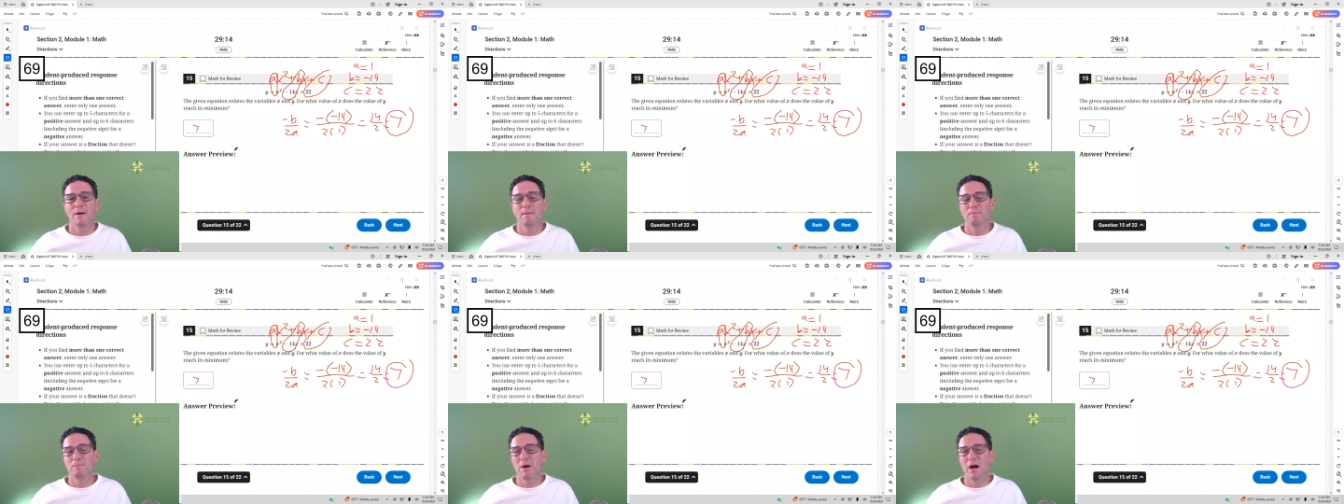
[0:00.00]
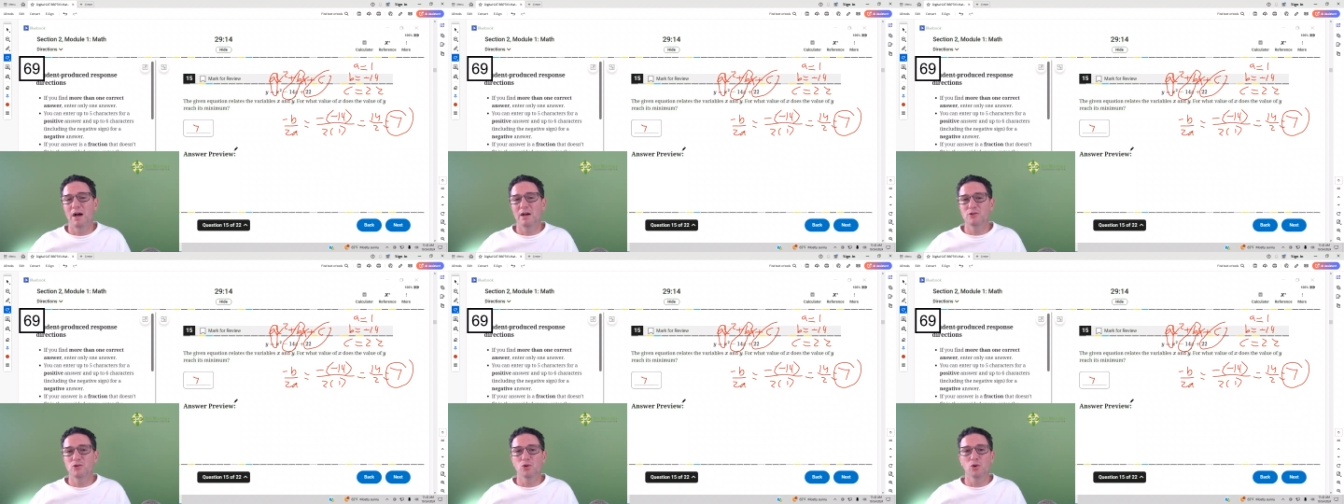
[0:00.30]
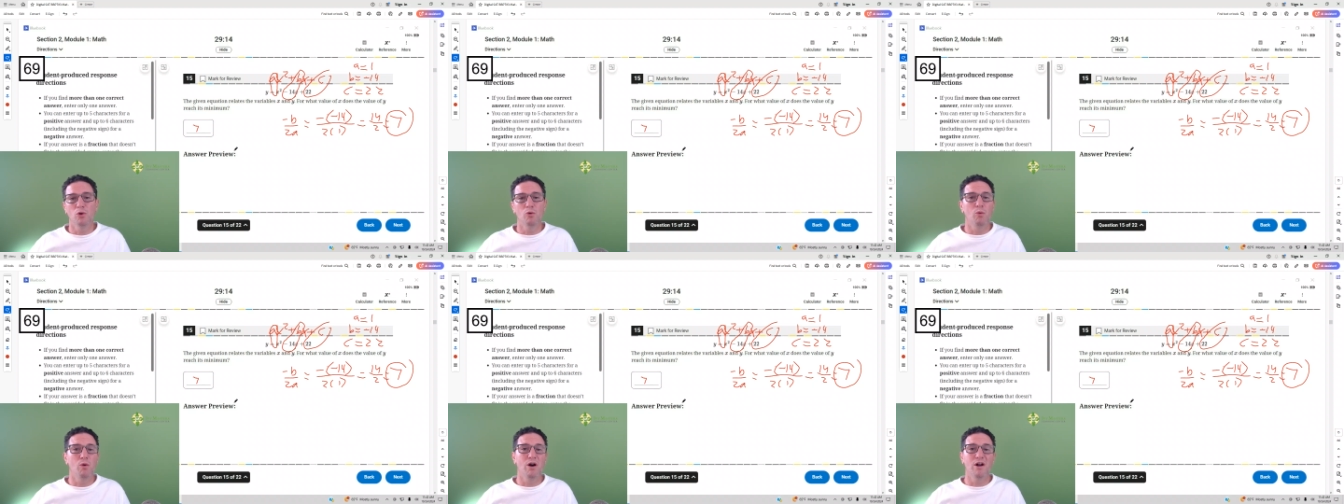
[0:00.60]

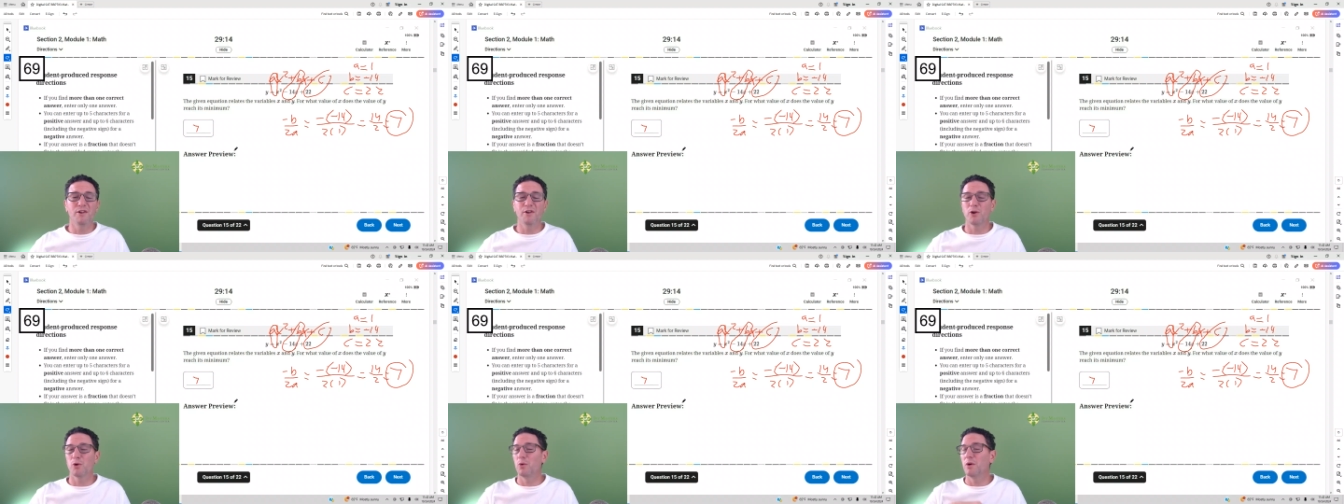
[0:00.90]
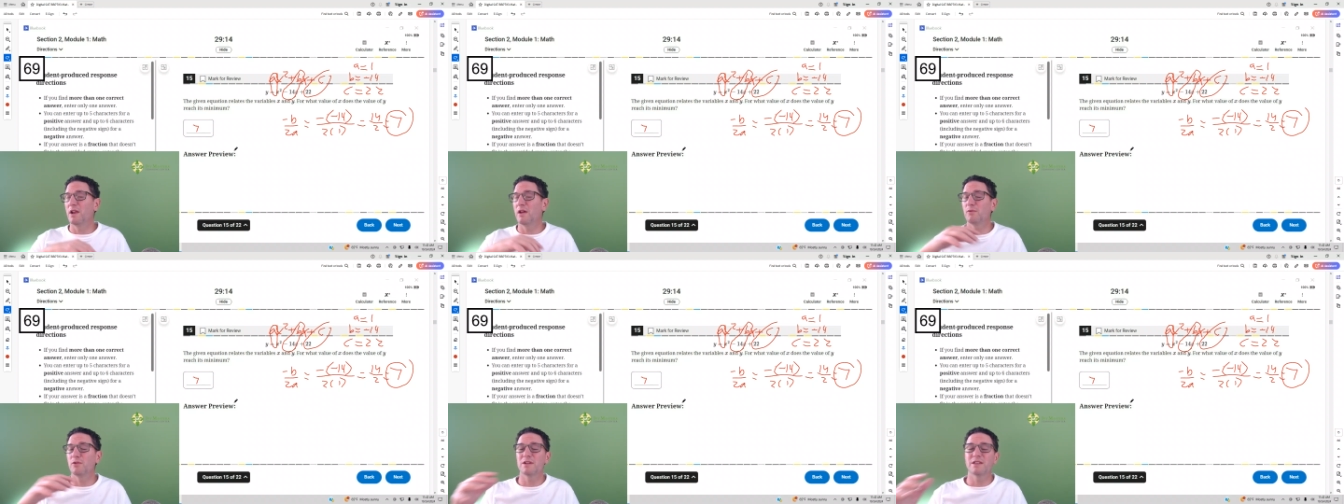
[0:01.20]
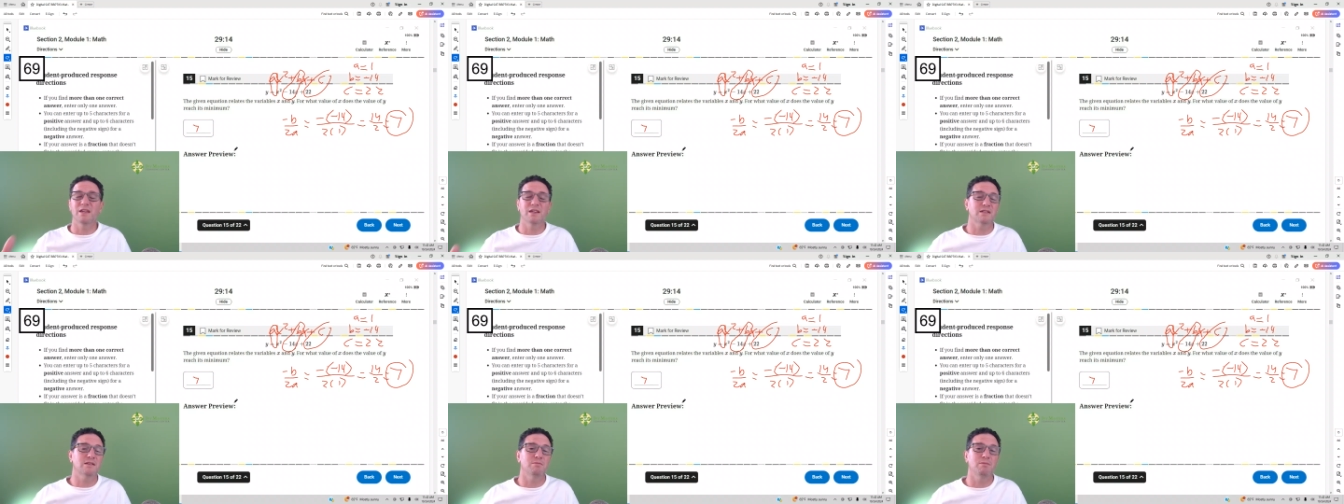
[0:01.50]
Module 1, or whatever
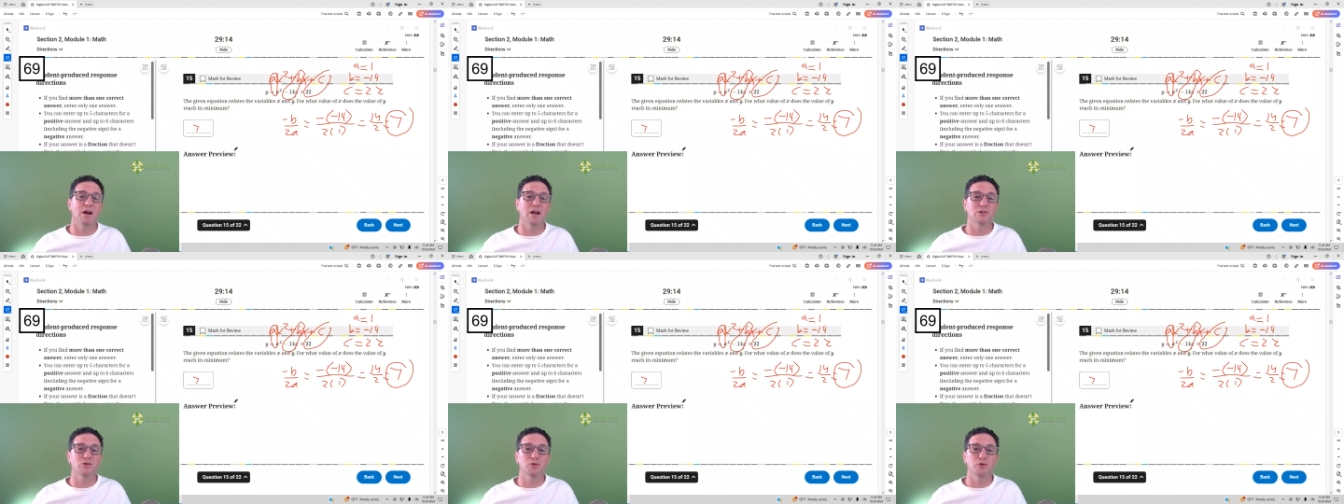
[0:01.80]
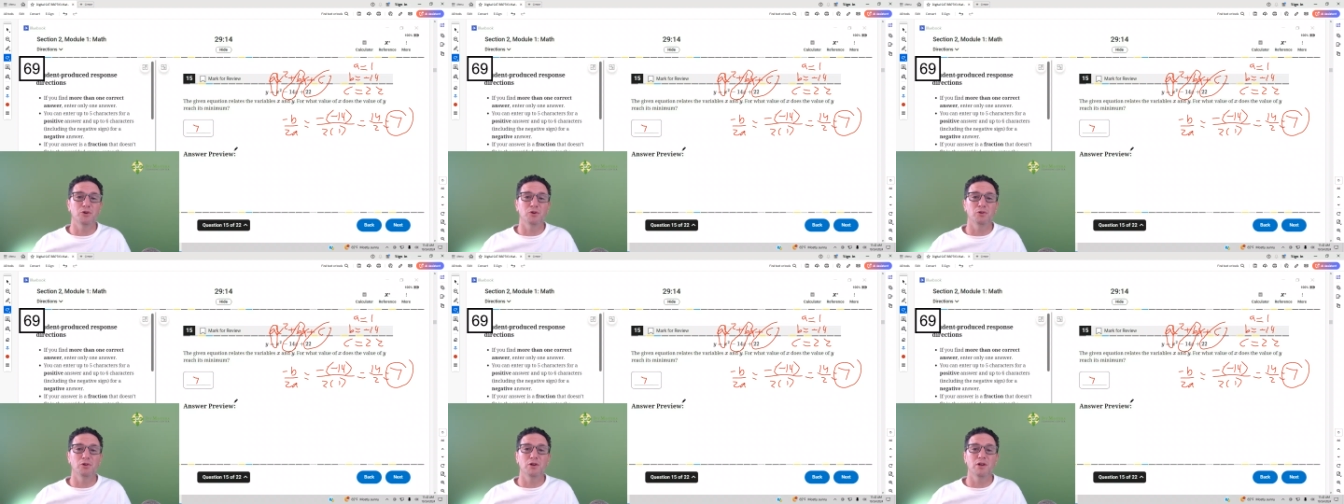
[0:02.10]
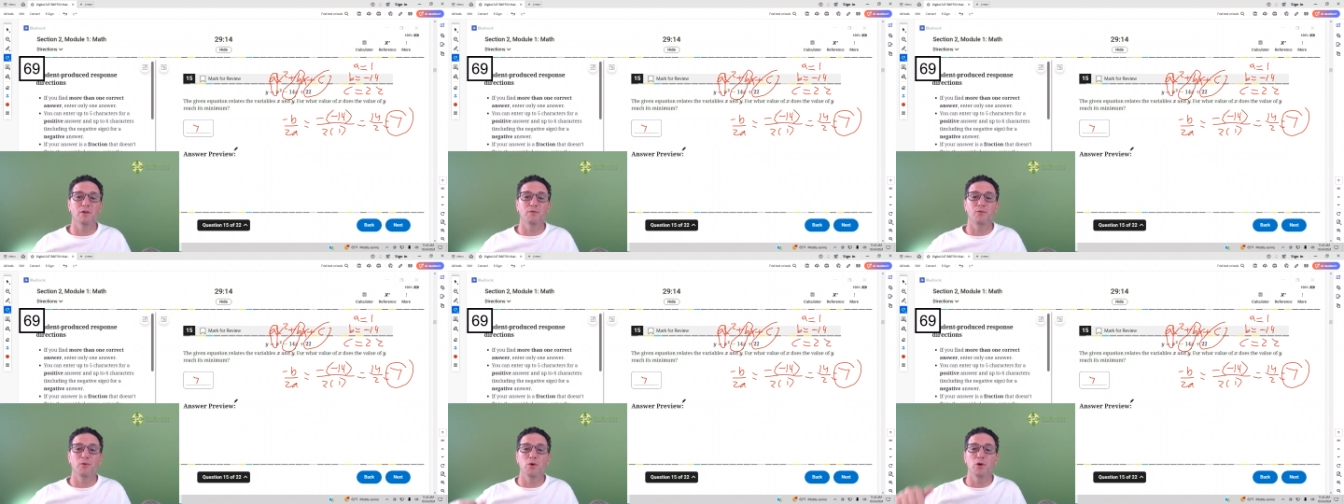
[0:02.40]
test and module you're
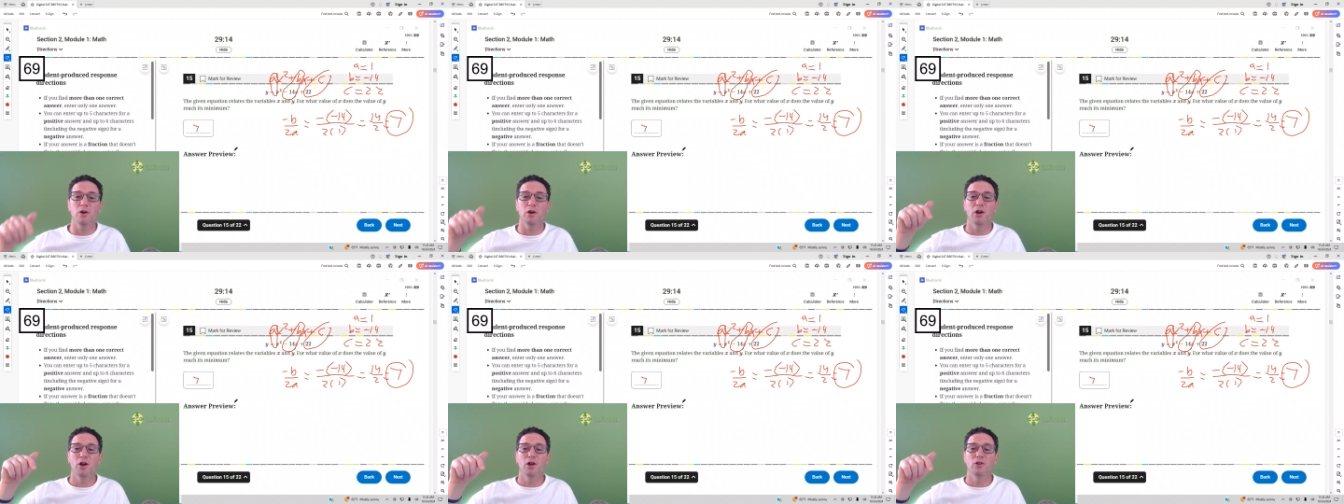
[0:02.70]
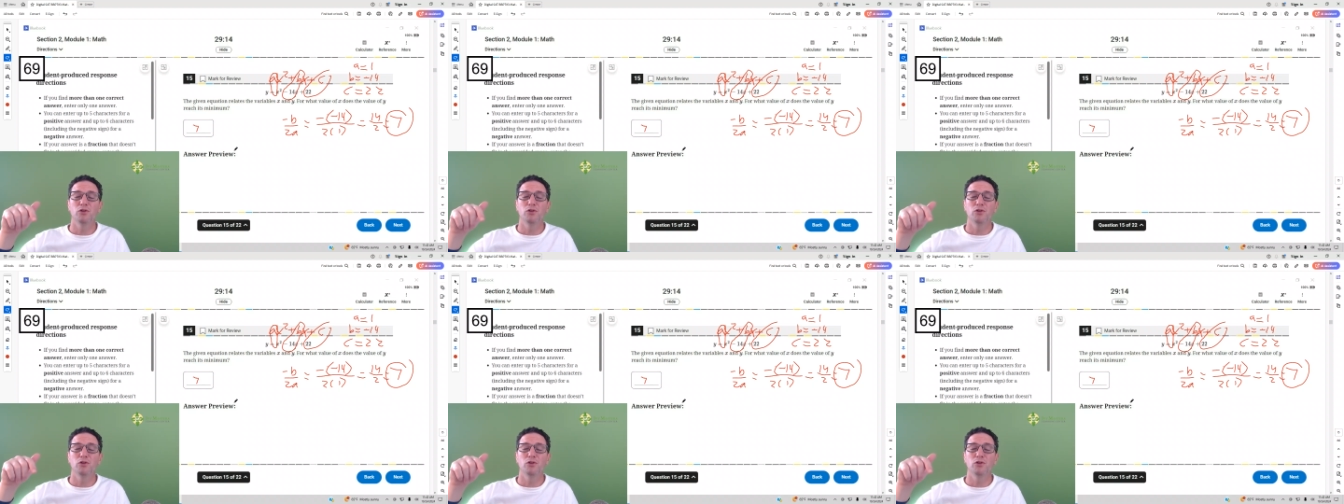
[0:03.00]
looking for,